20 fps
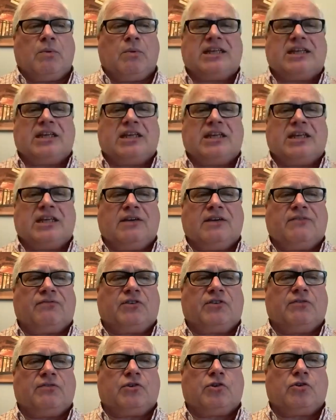gift of
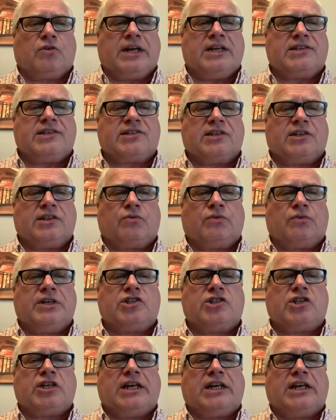grace and the reaching
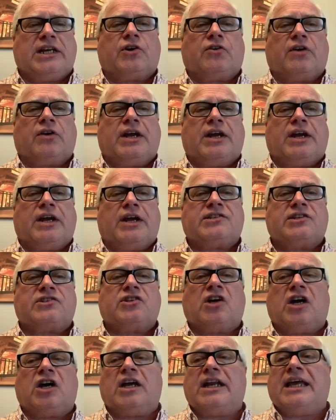out for grace is
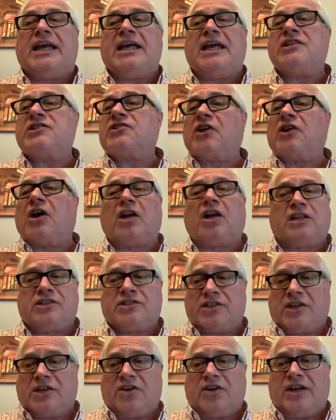not a
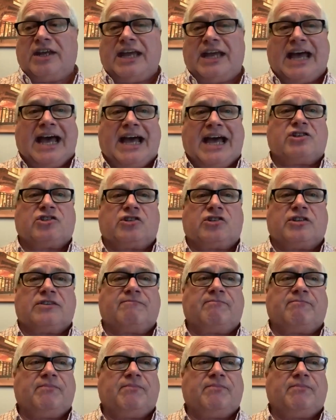solitary action.